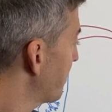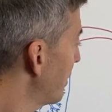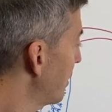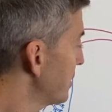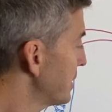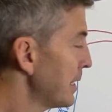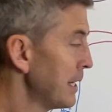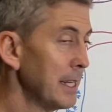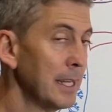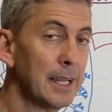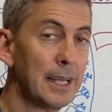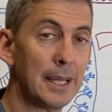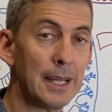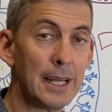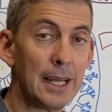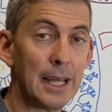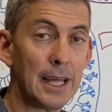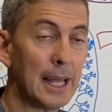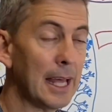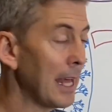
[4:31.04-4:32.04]
protein.
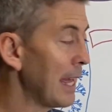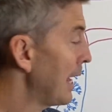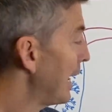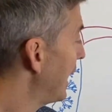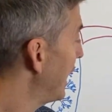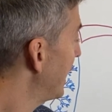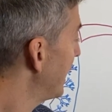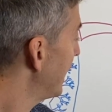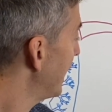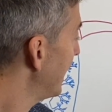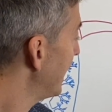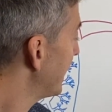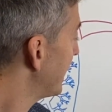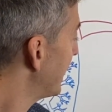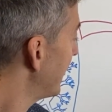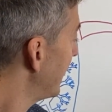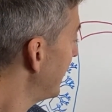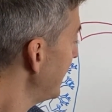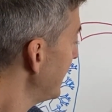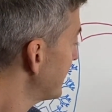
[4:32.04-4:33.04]
And
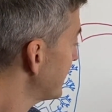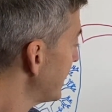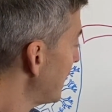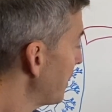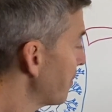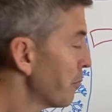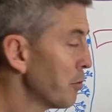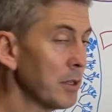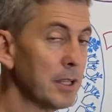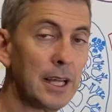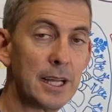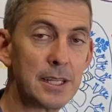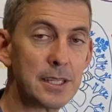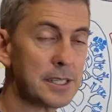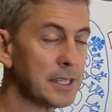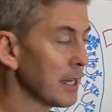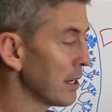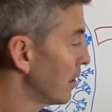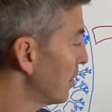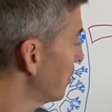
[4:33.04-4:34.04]
it links up with that
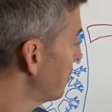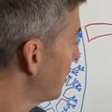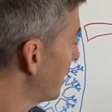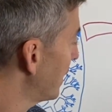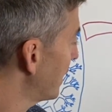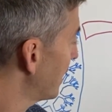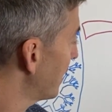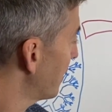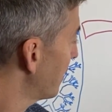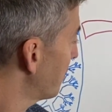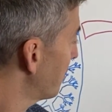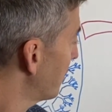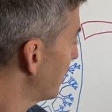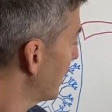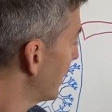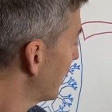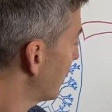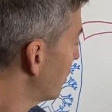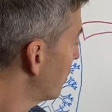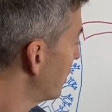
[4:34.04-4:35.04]
cell by
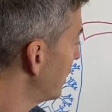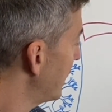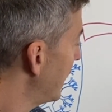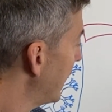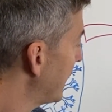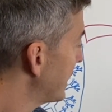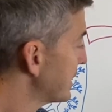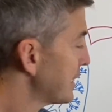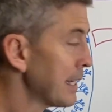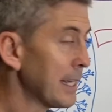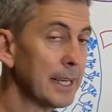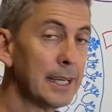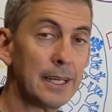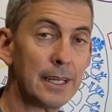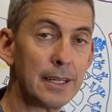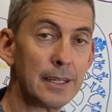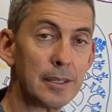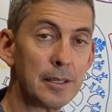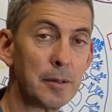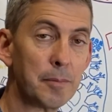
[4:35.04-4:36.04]

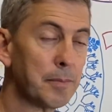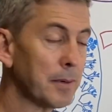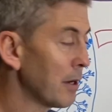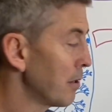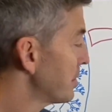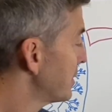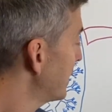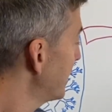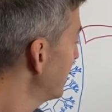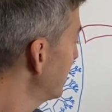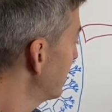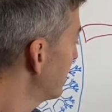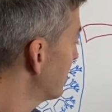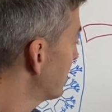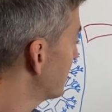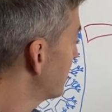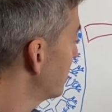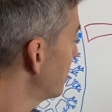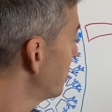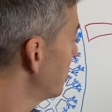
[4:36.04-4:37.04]
connecting the protein
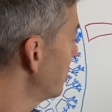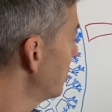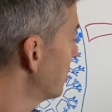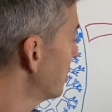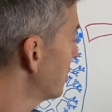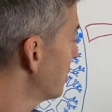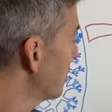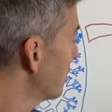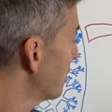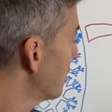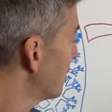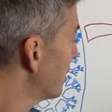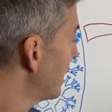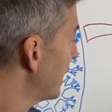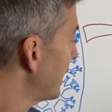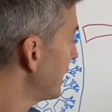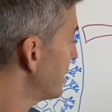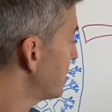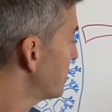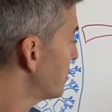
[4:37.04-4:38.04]
to the
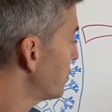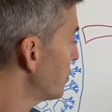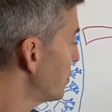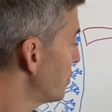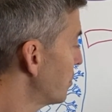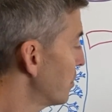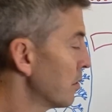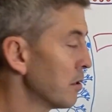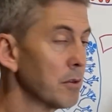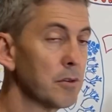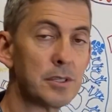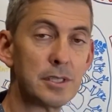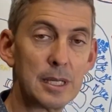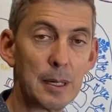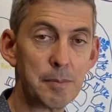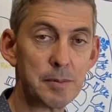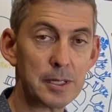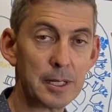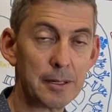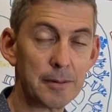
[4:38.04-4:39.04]
ACE2
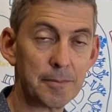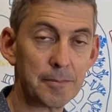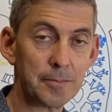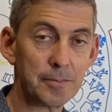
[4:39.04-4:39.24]
receptor.